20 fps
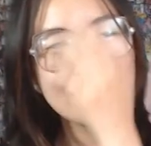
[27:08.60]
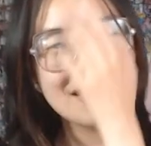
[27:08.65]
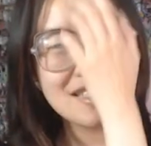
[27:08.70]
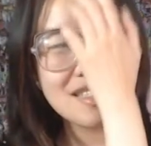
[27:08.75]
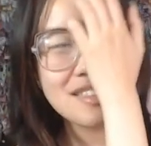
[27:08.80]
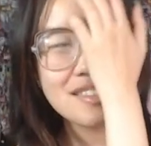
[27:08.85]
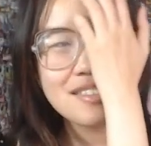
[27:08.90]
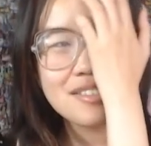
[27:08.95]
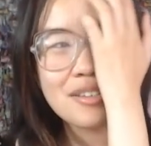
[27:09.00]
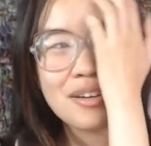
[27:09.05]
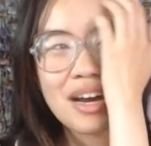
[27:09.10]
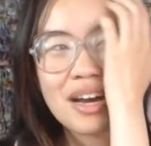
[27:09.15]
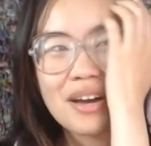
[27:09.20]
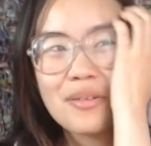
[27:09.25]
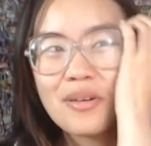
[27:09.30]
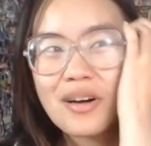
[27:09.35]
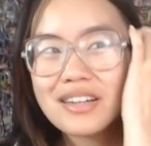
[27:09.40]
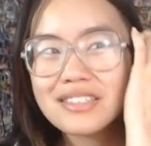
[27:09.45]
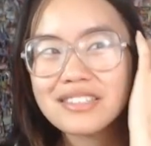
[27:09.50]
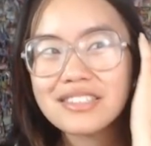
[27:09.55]
Do I
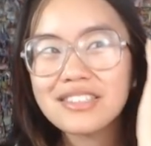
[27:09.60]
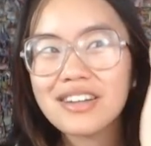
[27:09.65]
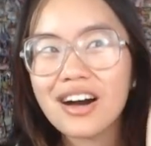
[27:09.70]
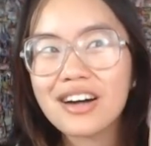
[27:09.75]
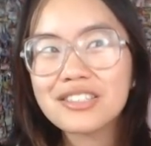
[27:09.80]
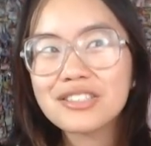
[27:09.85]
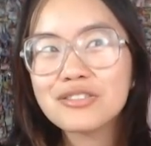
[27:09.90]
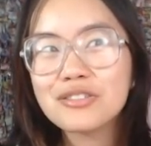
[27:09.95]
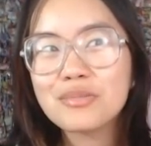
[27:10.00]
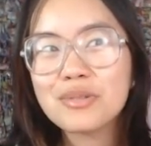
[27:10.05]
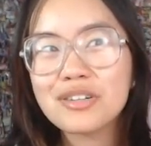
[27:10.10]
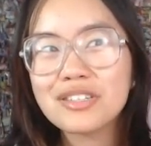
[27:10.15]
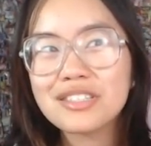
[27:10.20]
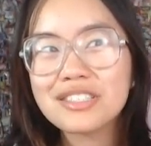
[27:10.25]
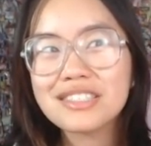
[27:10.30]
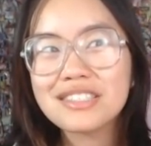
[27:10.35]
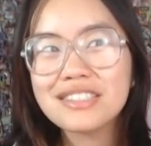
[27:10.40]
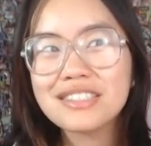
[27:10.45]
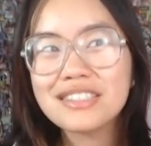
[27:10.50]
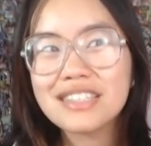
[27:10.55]
want to talk to a
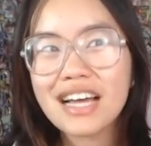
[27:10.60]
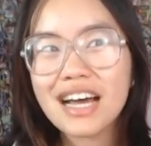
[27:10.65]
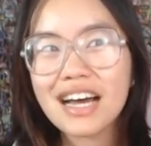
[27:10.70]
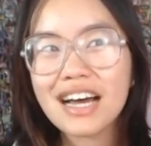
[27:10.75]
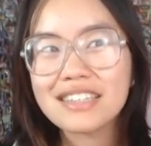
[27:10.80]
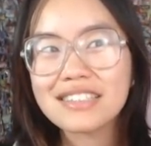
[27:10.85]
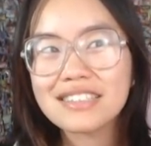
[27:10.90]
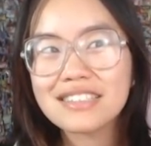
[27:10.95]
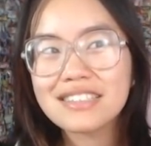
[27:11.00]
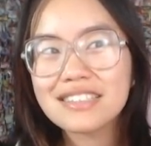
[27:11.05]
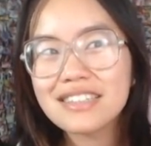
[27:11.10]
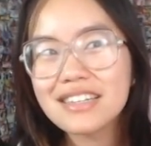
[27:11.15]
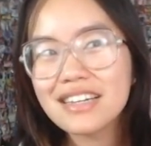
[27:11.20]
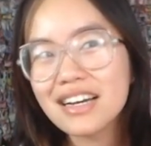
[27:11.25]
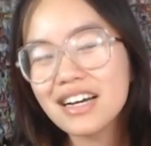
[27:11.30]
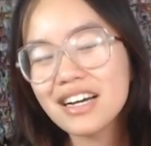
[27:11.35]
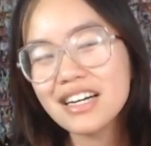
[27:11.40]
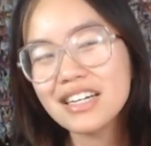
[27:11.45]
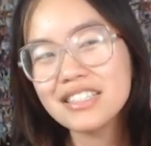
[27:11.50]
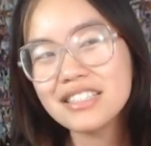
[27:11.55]
person that
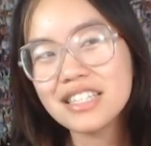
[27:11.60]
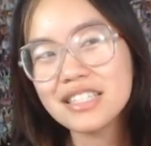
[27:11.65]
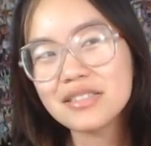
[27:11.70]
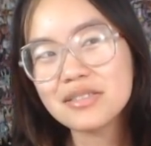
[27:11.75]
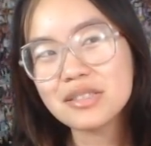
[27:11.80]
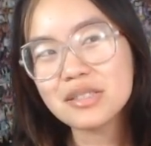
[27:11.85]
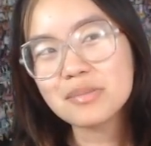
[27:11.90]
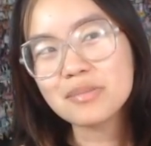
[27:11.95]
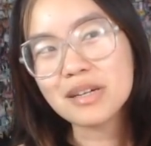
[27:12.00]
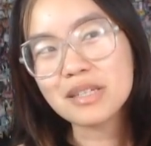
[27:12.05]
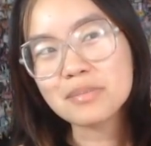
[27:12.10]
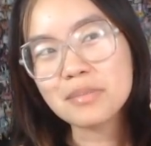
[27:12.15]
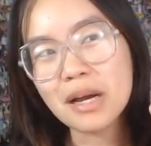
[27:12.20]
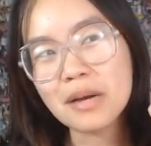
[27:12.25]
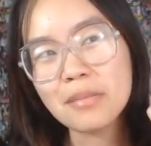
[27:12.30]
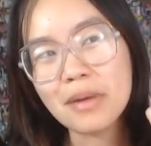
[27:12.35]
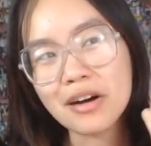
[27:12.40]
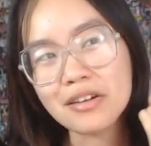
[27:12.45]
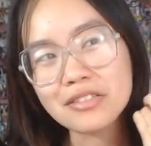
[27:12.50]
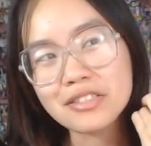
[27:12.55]
disrespects my
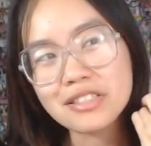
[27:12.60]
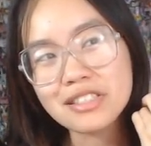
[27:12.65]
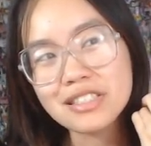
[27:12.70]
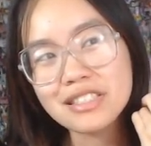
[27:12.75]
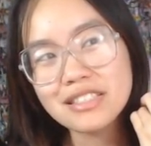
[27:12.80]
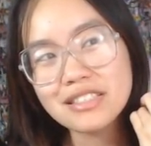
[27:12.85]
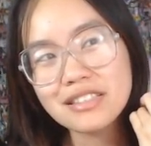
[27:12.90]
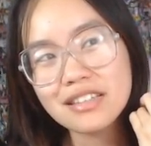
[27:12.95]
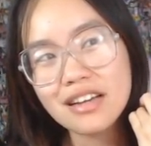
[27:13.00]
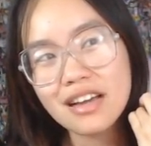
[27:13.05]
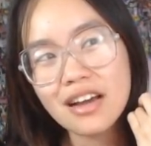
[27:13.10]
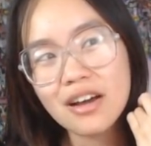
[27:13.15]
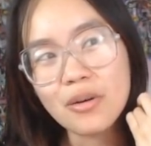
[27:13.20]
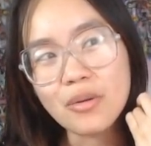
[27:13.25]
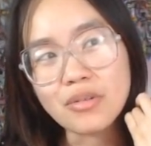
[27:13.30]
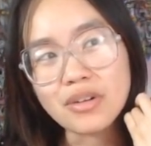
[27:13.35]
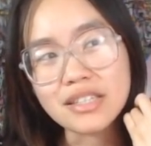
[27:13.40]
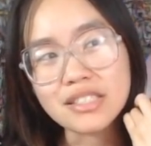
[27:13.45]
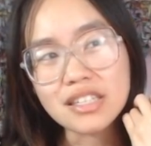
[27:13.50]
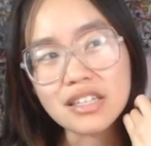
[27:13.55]
boundaries
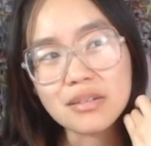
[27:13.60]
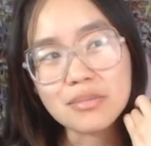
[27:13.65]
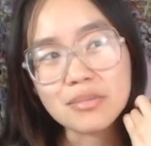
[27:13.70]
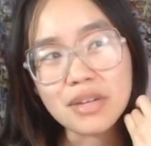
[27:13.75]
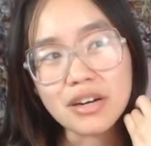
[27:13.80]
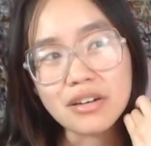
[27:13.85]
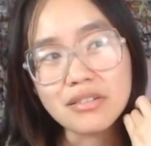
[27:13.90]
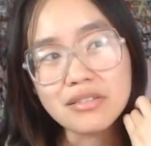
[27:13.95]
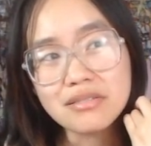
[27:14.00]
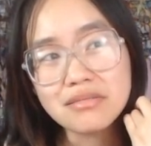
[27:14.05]
when I tell them no?